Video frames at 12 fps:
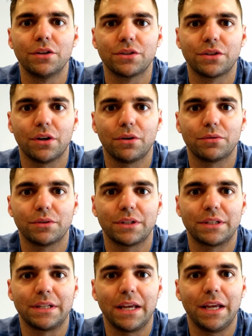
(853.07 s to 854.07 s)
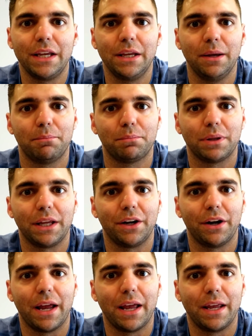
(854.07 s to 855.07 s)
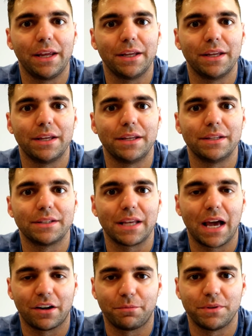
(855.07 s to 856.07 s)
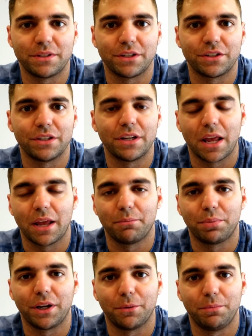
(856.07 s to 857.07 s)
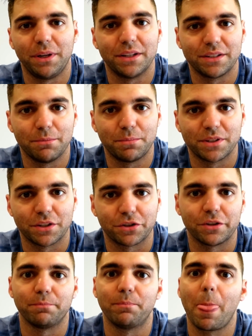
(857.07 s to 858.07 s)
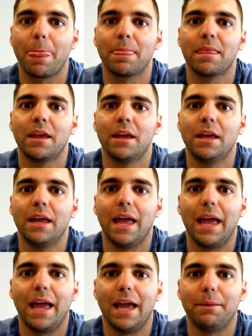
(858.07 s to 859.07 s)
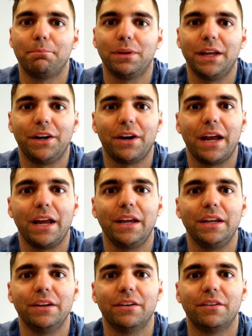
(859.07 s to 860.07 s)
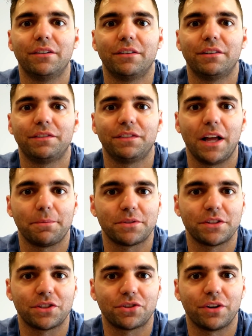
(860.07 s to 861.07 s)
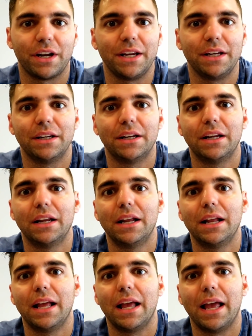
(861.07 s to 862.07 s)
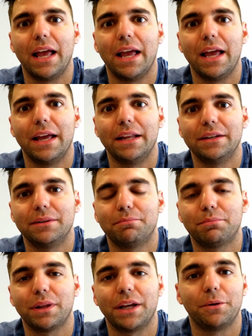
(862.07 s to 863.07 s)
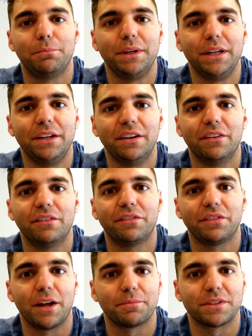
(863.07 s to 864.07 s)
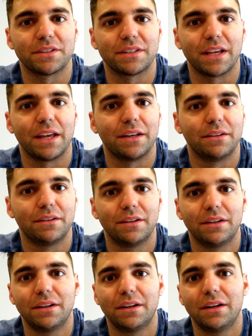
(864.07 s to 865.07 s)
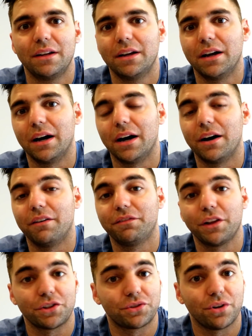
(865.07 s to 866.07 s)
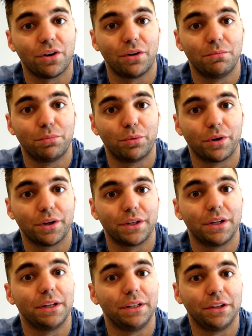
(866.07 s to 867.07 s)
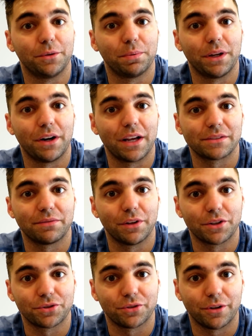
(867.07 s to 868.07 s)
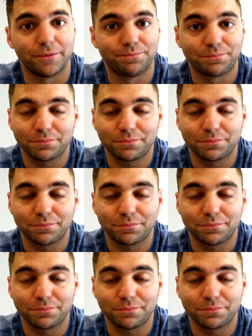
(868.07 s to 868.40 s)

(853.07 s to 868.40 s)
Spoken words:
So say player A is out of position and player B is in position. And player A flops the straight and player B flops a set. Flush draw on board, neither player has a flush draw.